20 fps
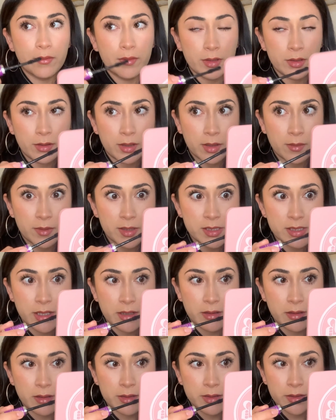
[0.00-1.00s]
you get mascara
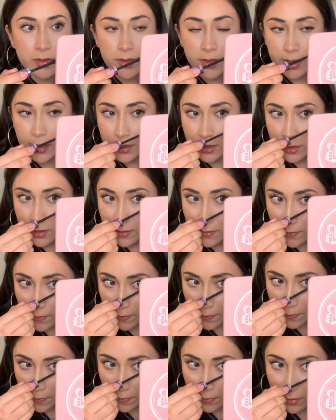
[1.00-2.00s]
on your eyelid?
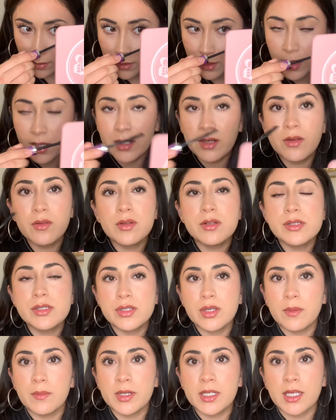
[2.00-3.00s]
I know there's
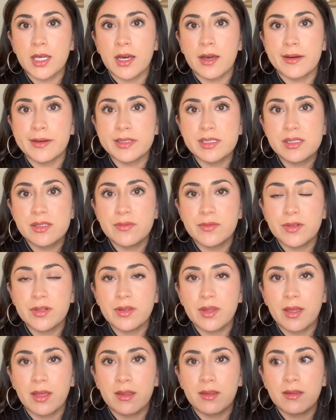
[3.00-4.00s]
so many hacks for
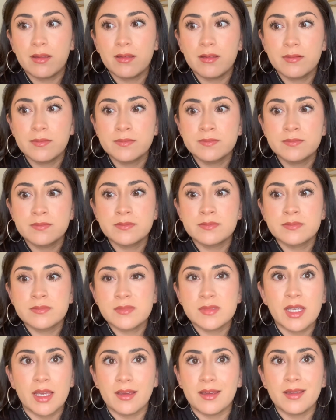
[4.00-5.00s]
like
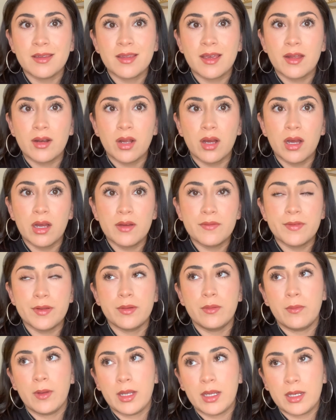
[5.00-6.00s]
taking that off and
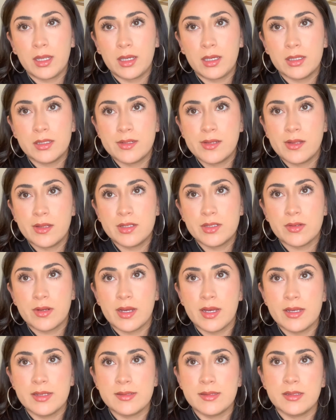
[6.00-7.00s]
waiting until it
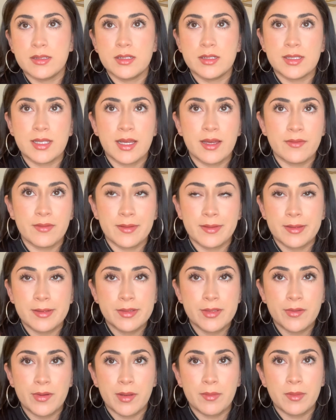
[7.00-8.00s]
dries and just having like
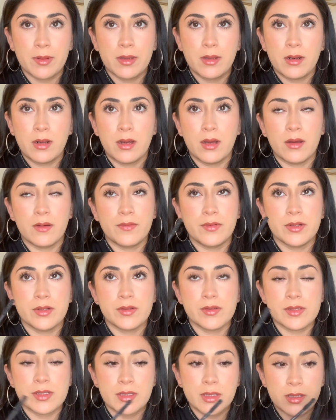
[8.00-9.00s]
scraping it off or
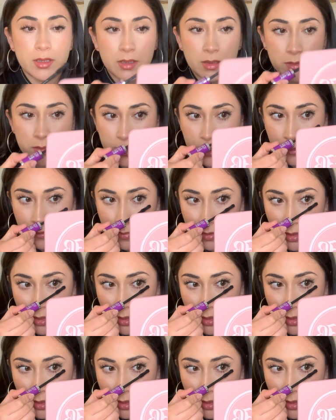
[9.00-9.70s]
using a Q-tip, but